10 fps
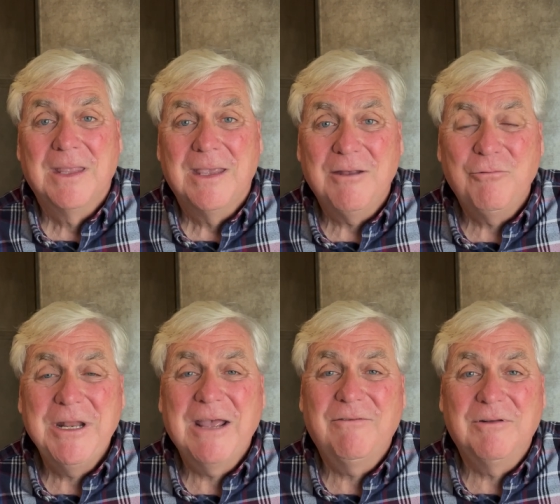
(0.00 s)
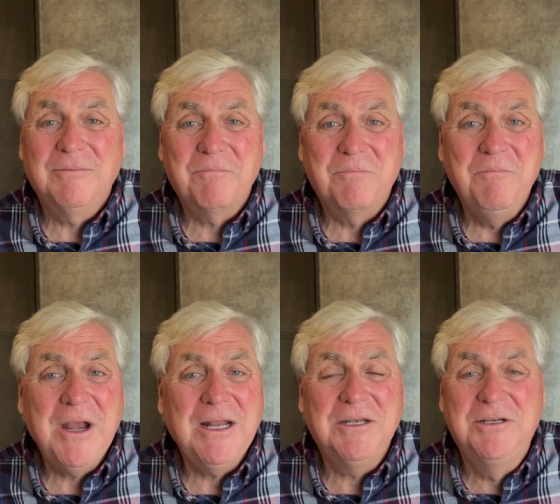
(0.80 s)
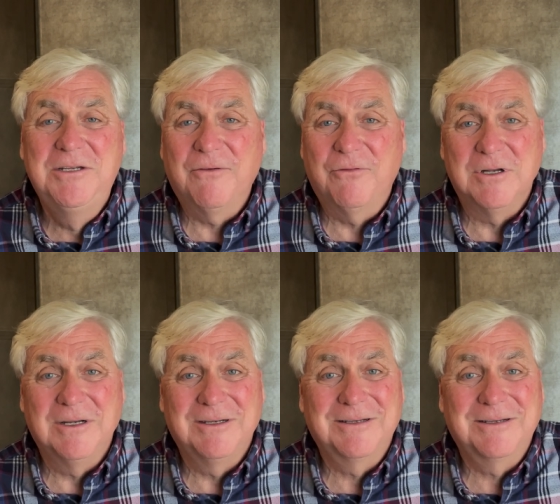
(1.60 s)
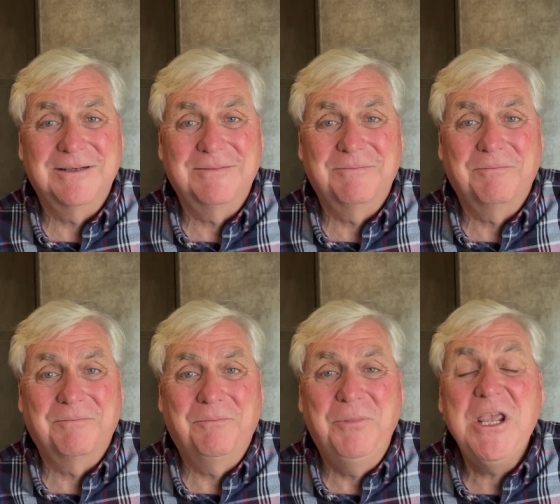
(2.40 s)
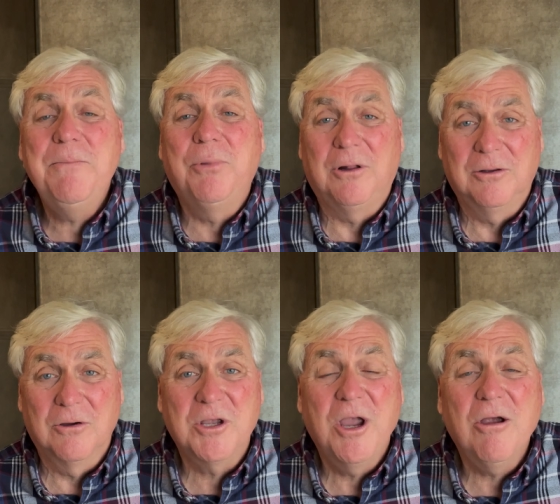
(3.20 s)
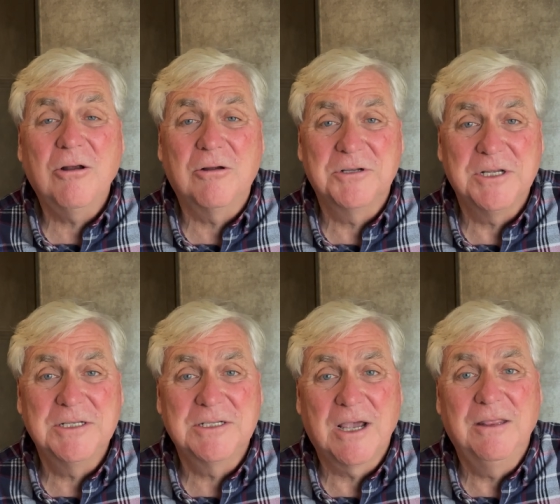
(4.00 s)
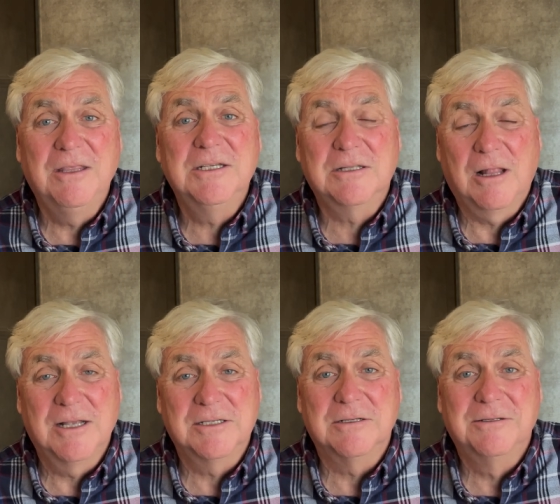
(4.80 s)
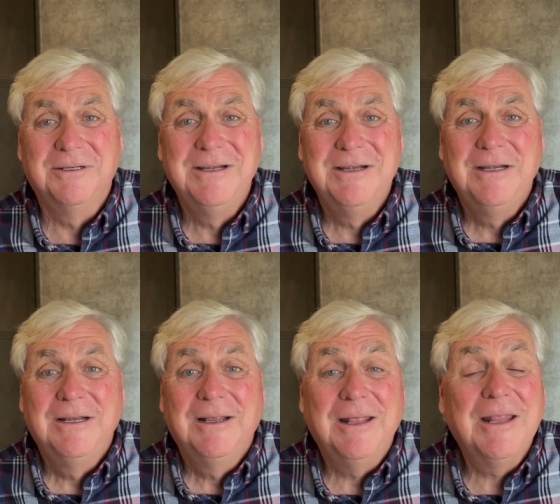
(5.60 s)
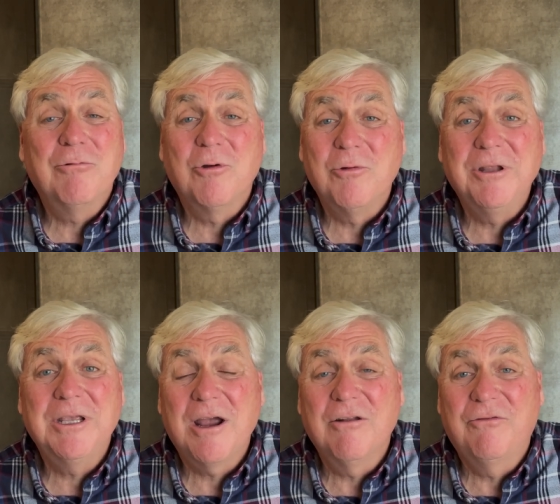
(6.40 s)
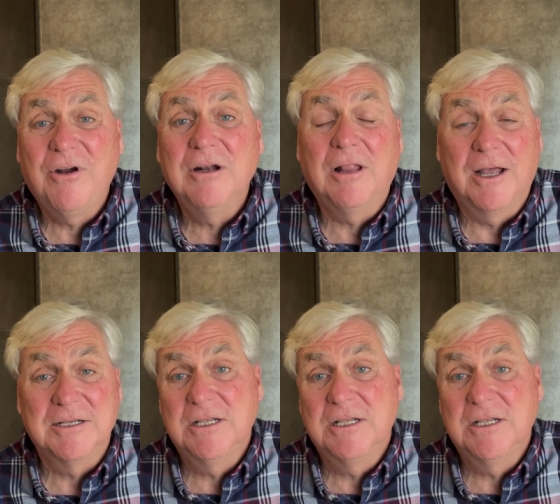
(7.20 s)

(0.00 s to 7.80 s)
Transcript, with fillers: And we'd have many different people or characters inside these classes, and they were really kind of fun classes.